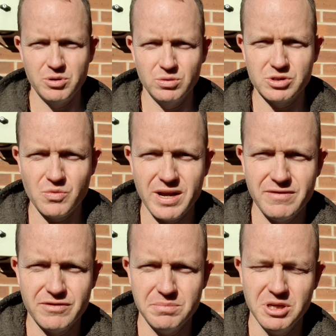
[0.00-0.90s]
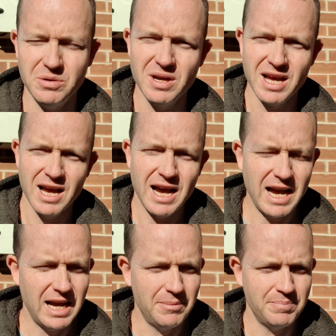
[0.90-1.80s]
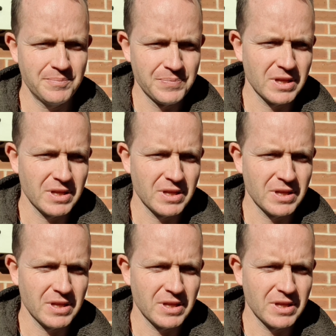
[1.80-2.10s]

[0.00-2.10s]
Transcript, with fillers: pulls away from you. Um,